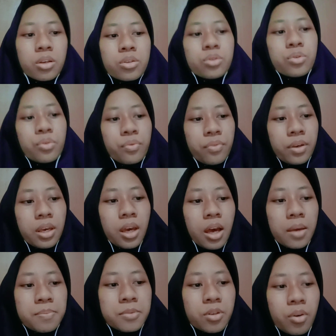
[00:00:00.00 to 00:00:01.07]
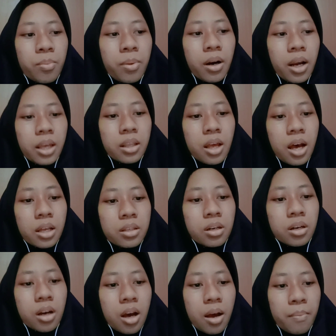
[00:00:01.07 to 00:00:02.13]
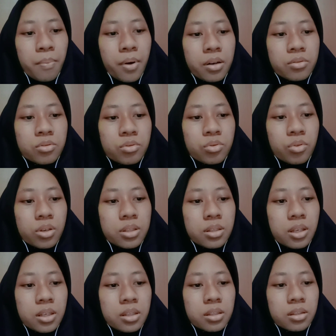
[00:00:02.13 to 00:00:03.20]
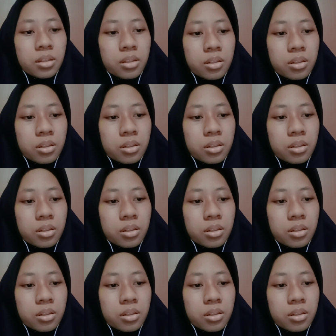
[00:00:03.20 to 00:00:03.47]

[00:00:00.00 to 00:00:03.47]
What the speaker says: UV absorber, and other compounds to assist